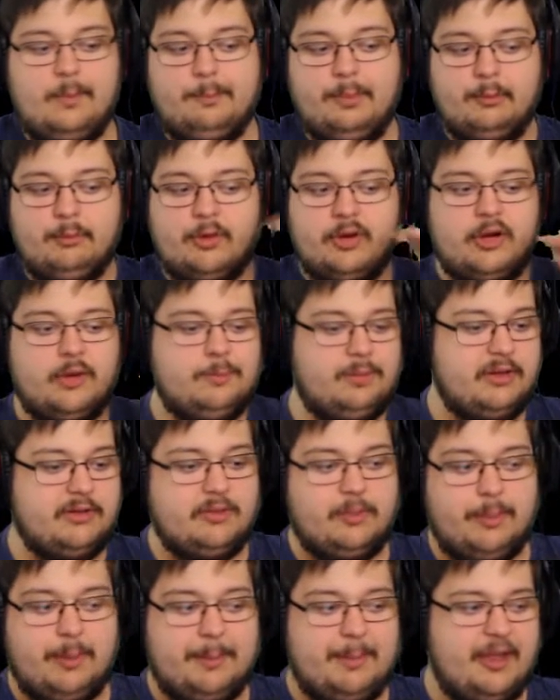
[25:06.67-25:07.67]
But we're going to
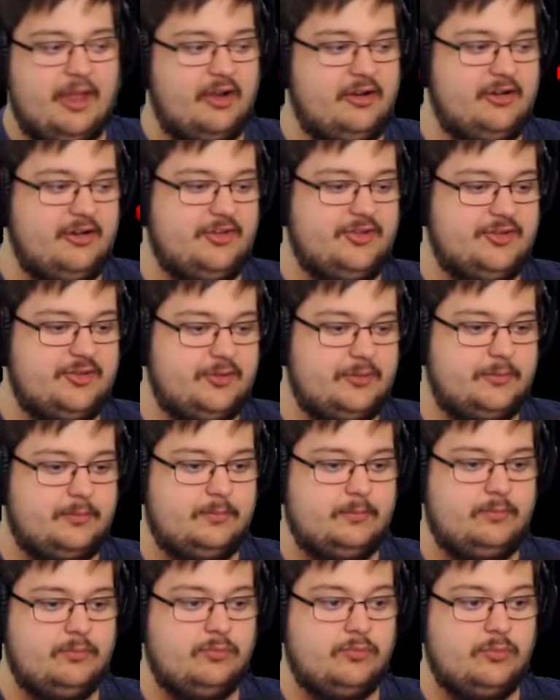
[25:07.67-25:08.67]
please the papyrus.
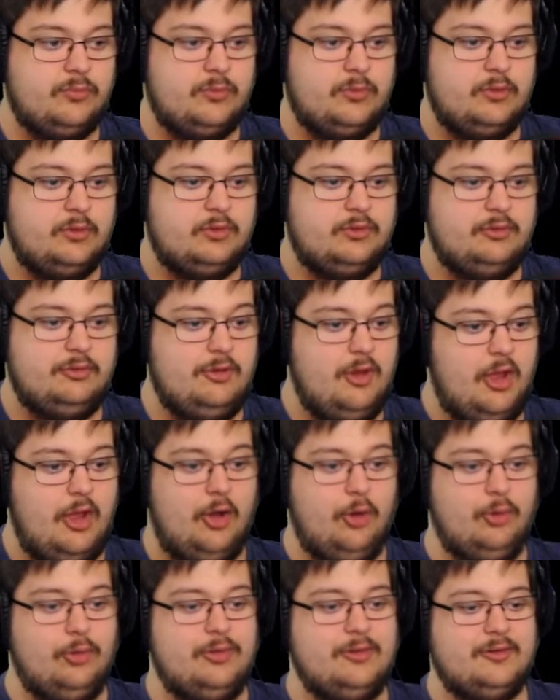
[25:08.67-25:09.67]

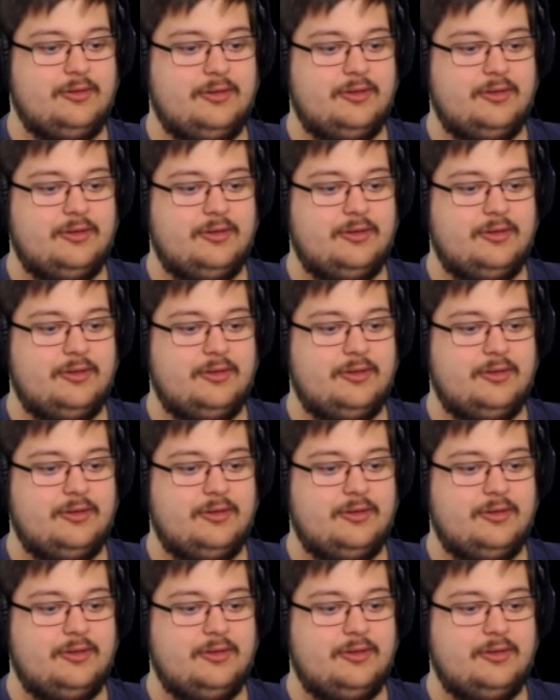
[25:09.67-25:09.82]
No!